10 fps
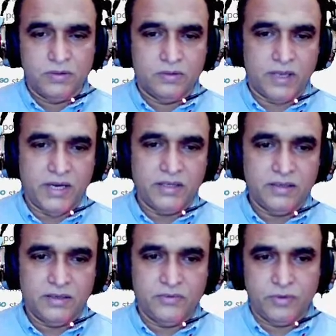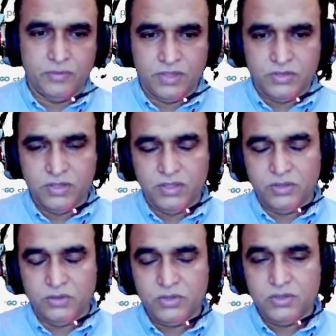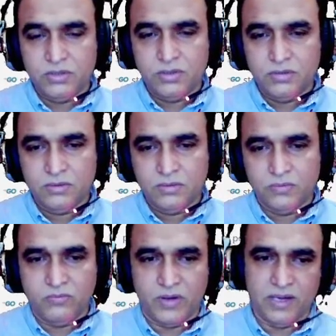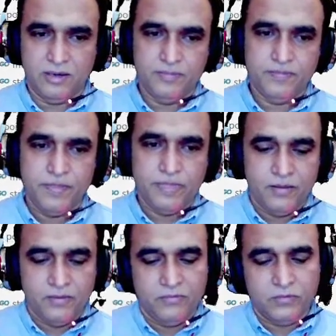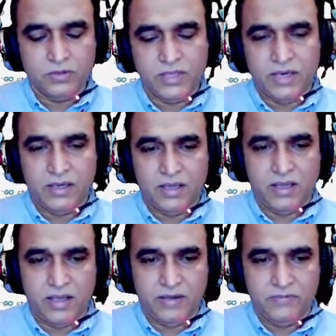write information in this file. For that I have